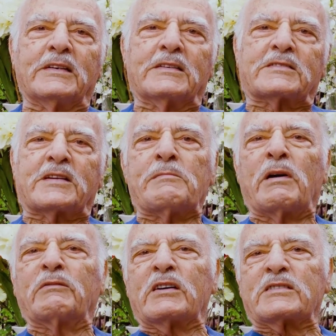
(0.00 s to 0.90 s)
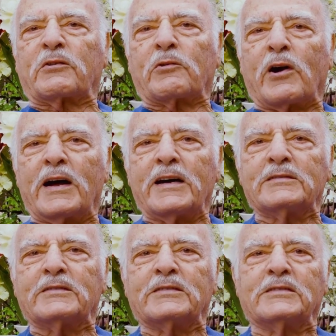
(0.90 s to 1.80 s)
Some of us
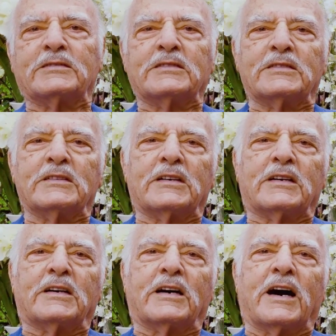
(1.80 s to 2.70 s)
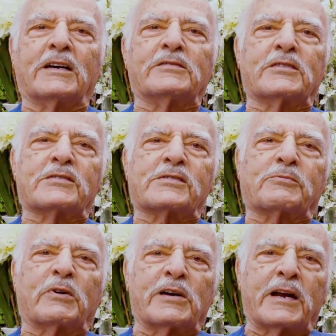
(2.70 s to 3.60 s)
cried, others
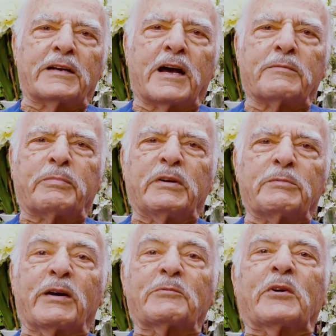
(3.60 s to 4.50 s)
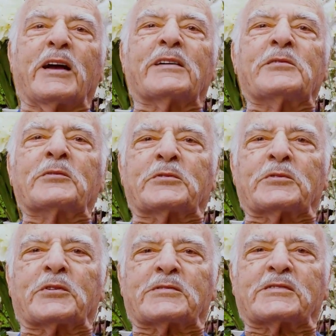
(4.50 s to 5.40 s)
were unhappy, but we had no
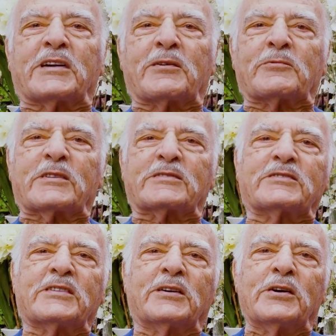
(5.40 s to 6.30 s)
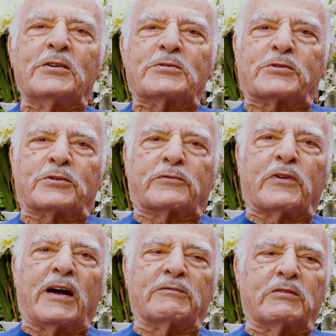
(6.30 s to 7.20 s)
choice. That was
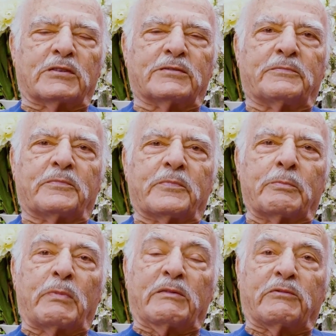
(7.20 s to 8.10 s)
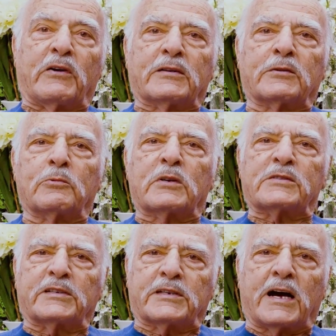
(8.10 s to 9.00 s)
survival. My father was
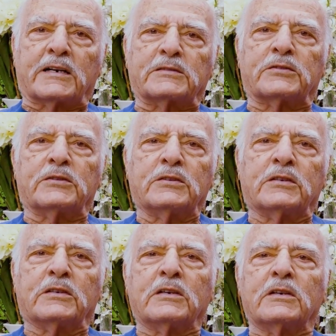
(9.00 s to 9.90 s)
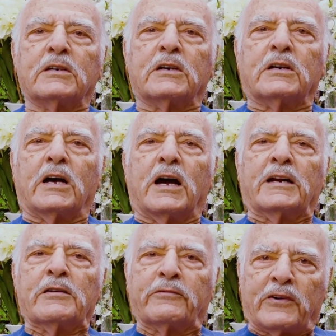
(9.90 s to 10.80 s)
a doctor
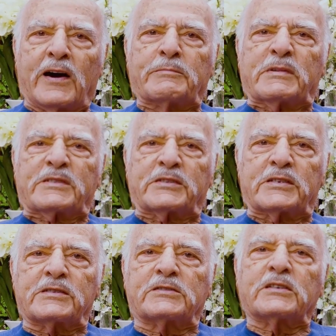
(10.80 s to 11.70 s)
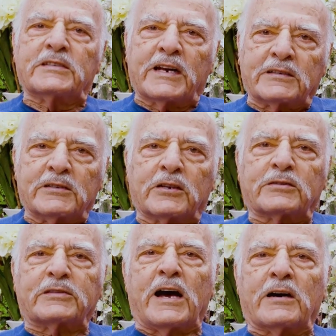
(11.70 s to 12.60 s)
and a pharmacist in that little
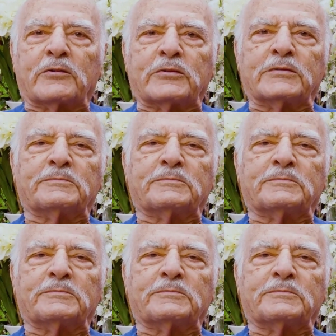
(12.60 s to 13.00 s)
town.